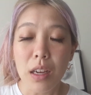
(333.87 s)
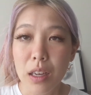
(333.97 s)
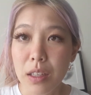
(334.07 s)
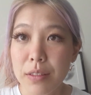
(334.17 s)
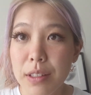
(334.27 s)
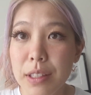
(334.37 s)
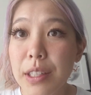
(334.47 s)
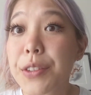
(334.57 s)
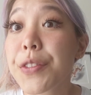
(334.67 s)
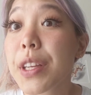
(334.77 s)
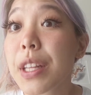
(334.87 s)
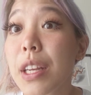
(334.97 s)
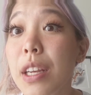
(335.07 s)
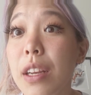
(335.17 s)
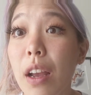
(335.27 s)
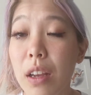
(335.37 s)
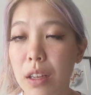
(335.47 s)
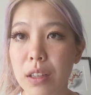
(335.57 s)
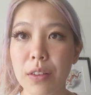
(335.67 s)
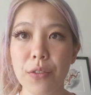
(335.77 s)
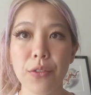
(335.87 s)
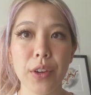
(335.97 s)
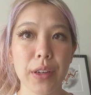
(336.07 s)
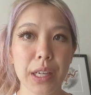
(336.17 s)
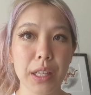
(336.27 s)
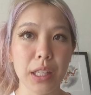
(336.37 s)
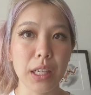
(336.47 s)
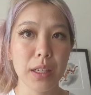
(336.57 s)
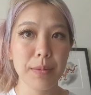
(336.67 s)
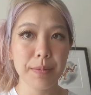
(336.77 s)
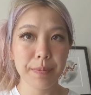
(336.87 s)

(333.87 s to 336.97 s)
Already feeling very glam.